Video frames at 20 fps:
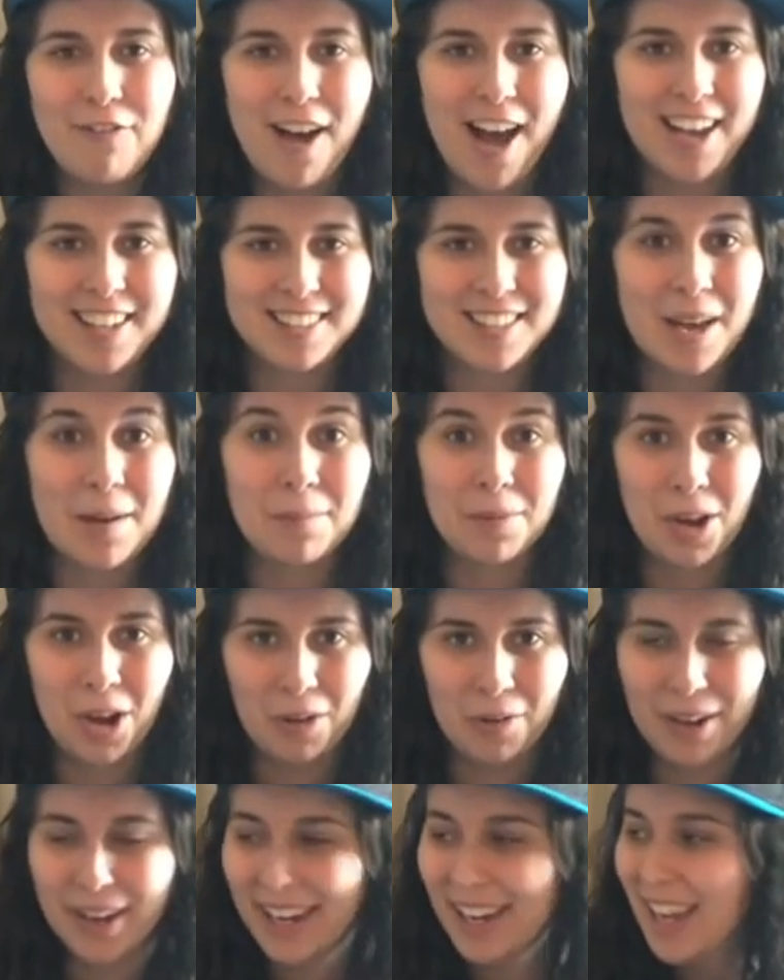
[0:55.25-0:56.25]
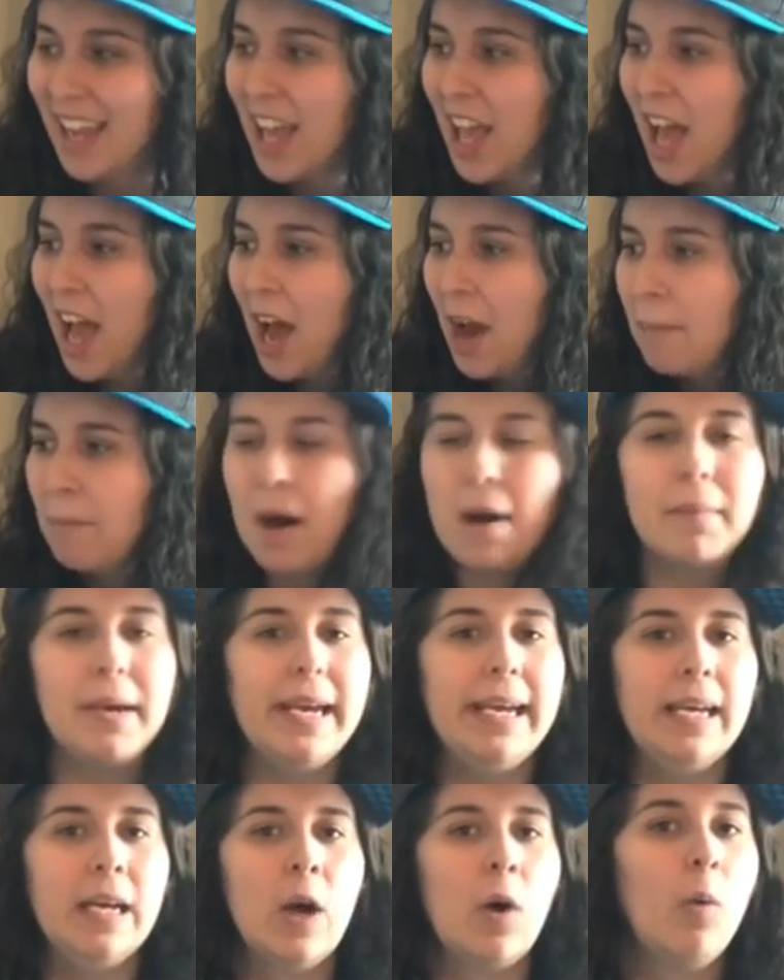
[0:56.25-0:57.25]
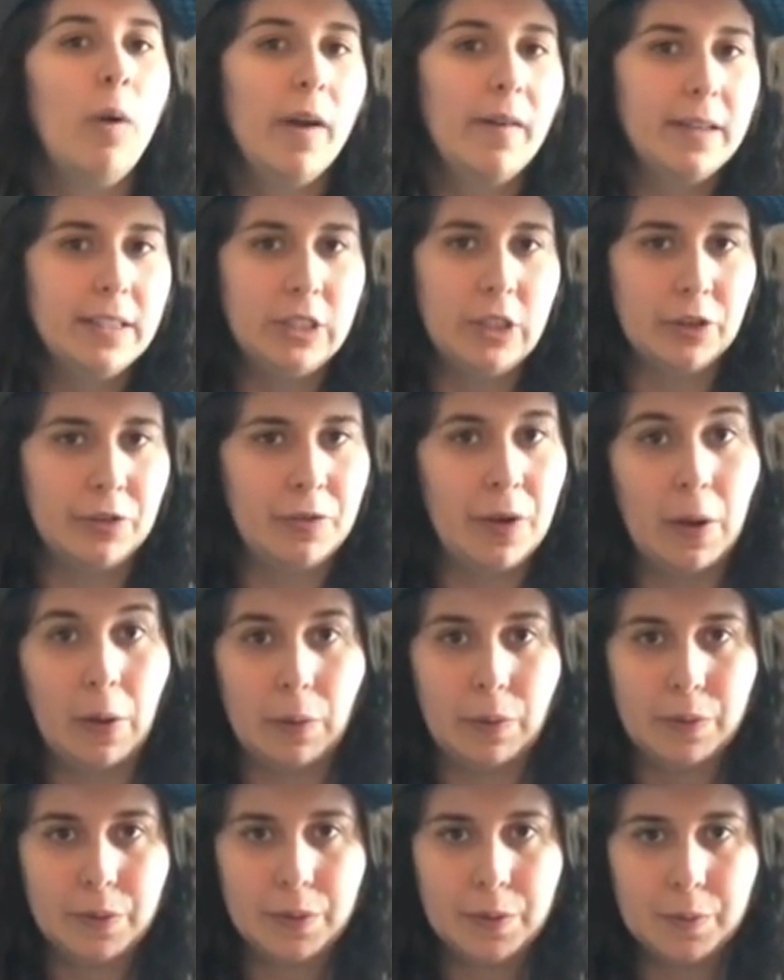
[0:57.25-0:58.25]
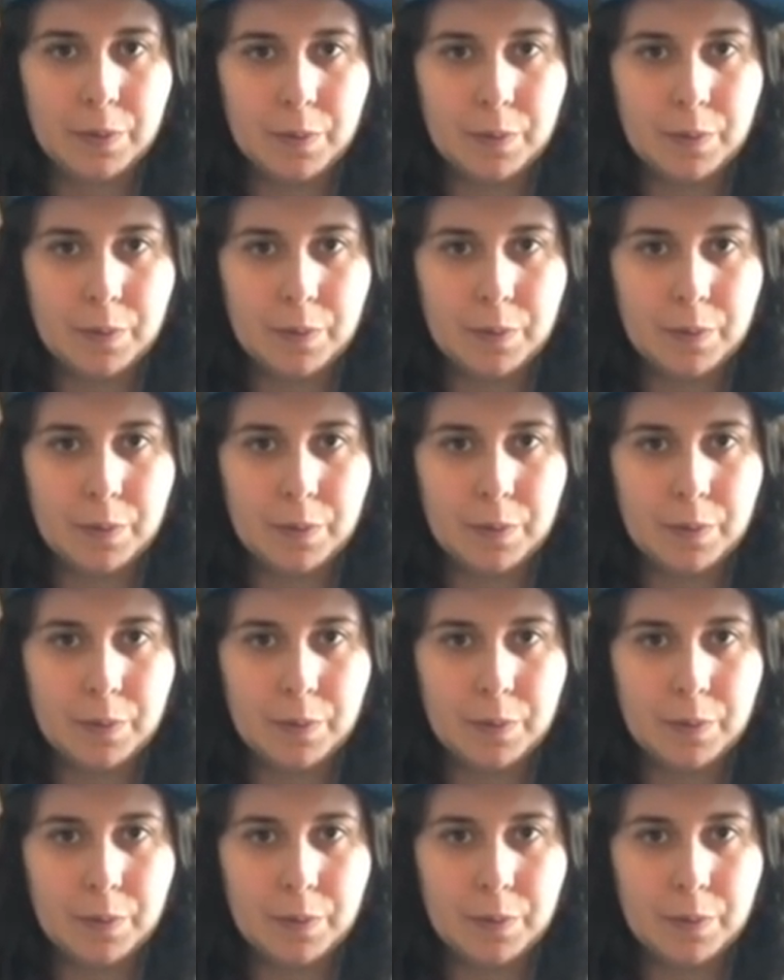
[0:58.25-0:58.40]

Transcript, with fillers: fast I'm going. Mommy, where is your phone?